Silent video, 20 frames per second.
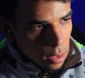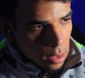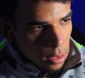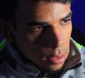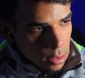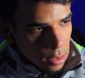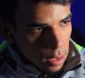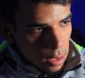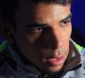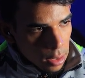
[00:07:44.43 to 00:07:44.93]

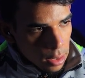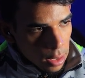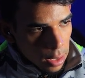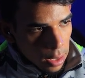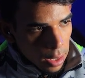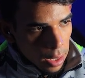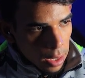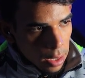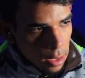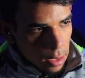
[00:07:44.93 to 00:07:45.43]
select
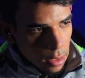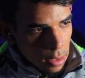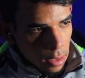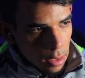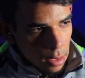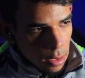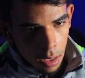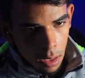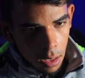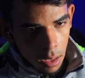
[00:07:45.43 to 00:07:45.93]
again
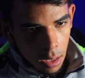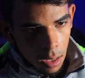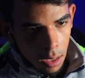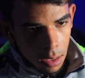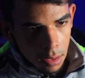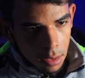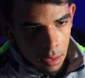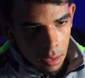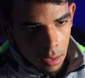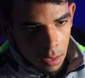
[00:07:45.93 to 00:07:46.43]

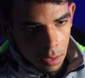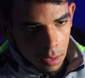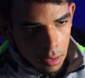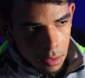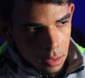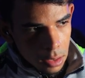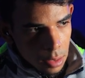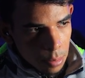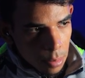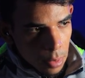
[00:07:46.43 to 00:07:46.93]
and
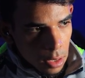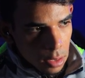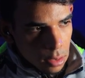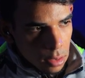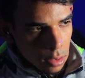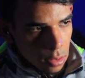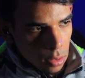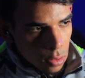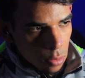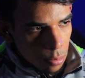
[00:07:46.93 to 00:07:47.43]
increase the
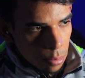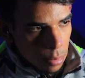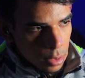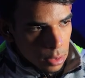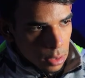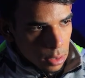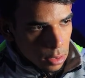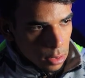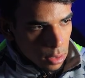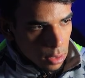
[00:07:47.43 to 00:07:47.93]
mask
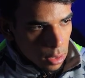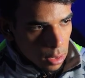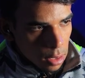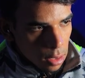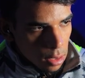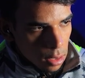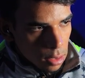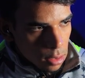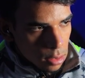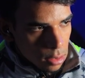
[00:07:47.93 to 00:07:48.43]
opacity like
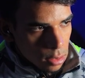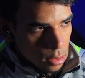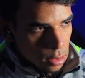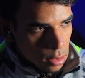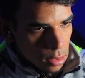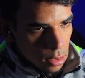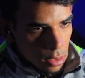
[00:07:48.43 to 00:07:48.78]
this.